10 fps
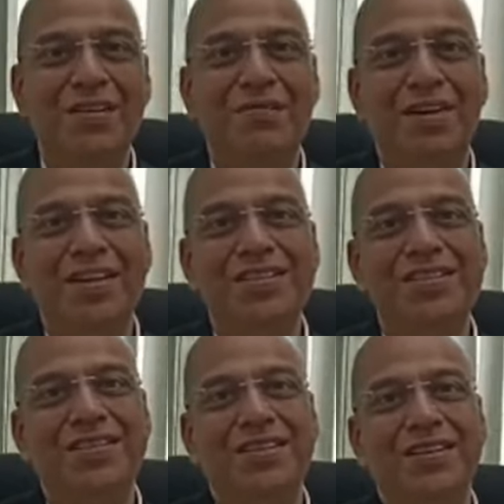One
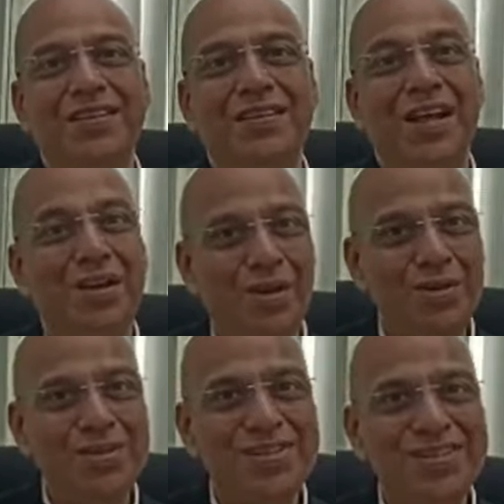is the
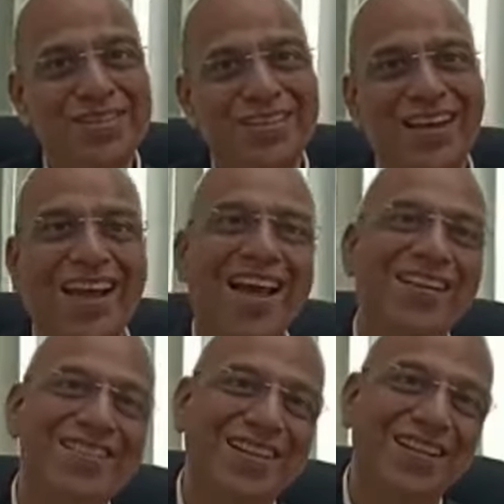in-laws,
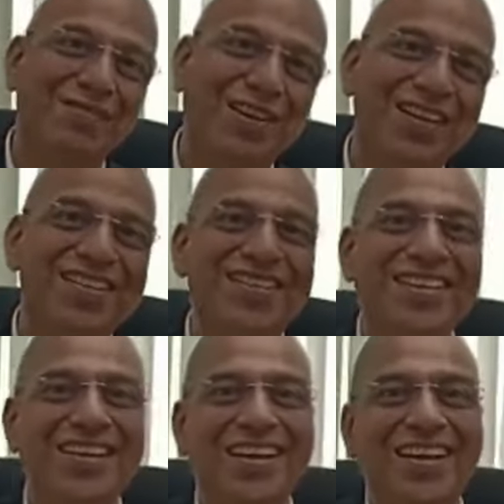and second one is
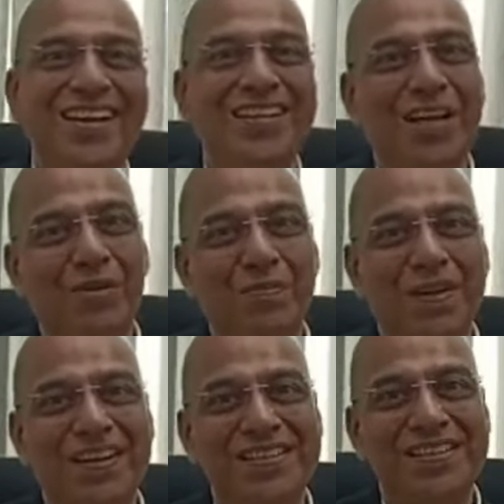their own
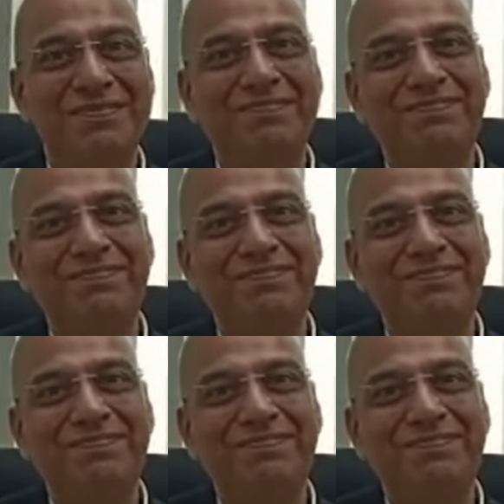parents.